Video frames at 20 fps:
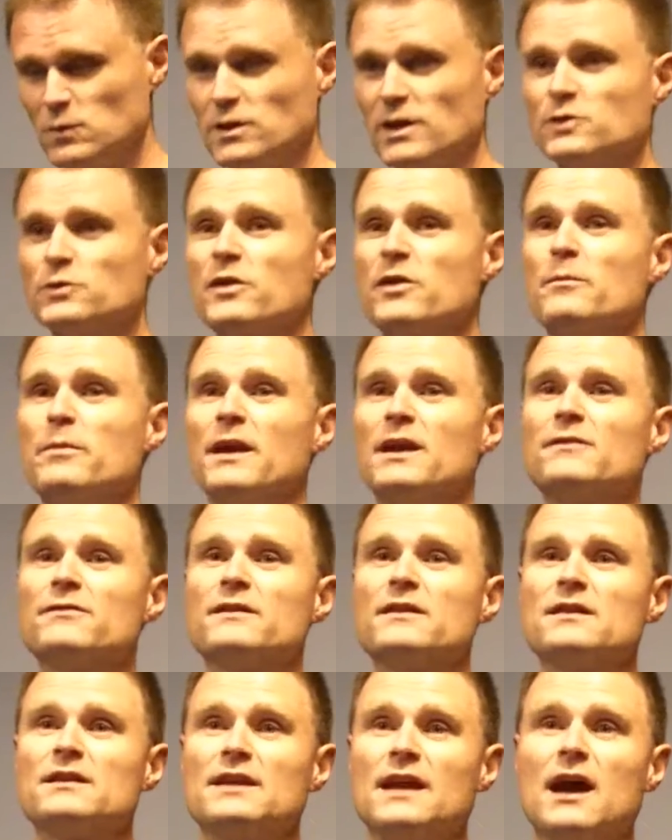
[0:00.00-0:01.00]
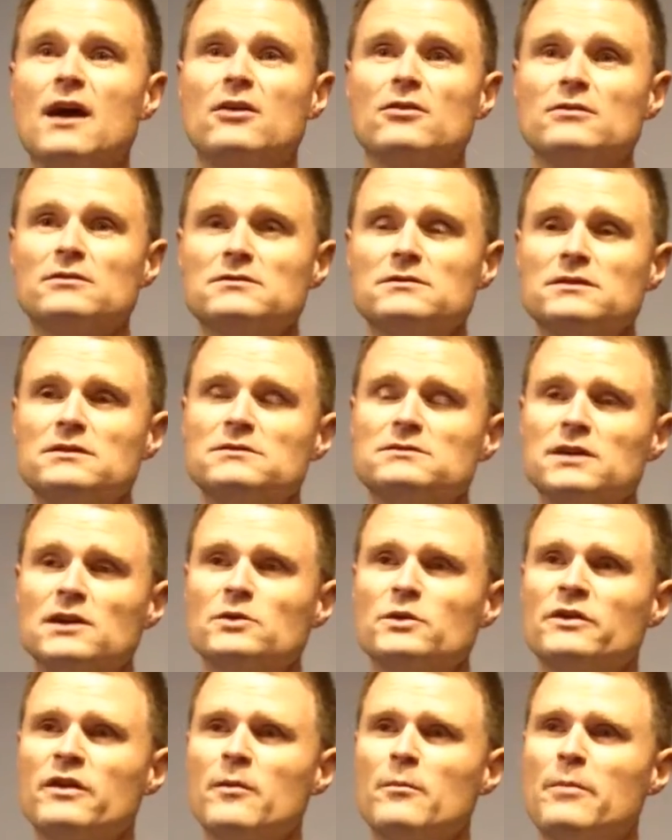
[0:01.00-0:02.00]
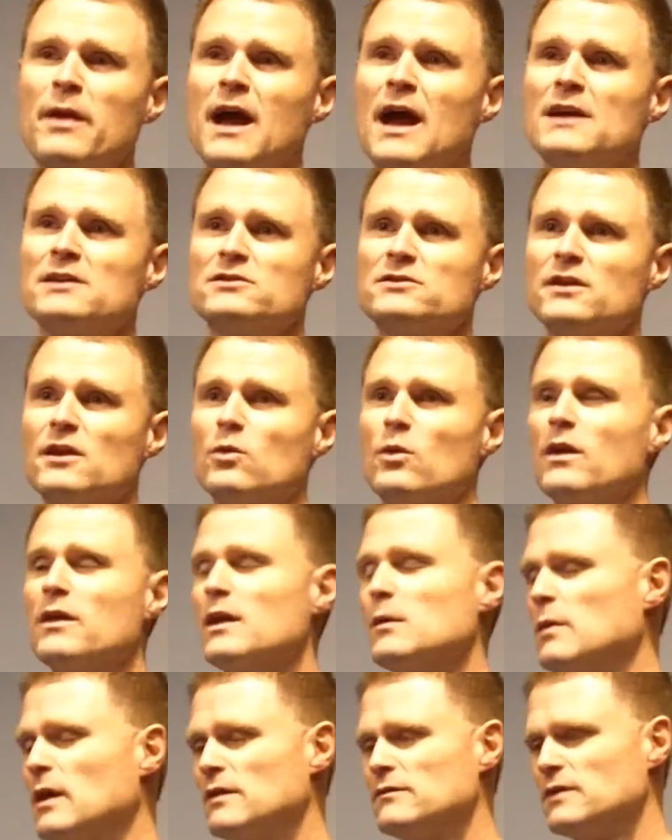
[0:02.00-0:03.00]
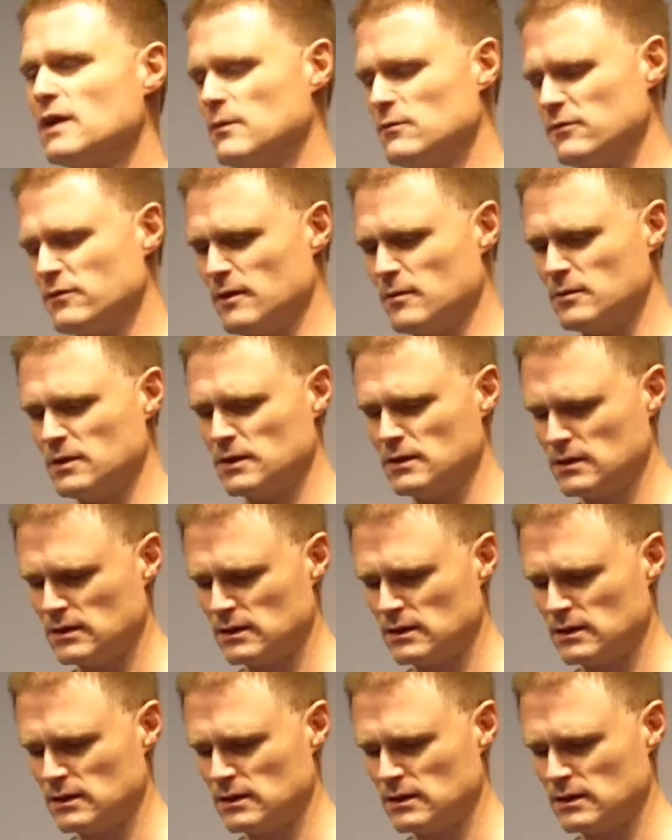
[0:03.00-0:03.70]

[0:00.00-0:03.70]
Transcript: Judge with the benefit of the doubt. Judge with compassion on where they may have come from.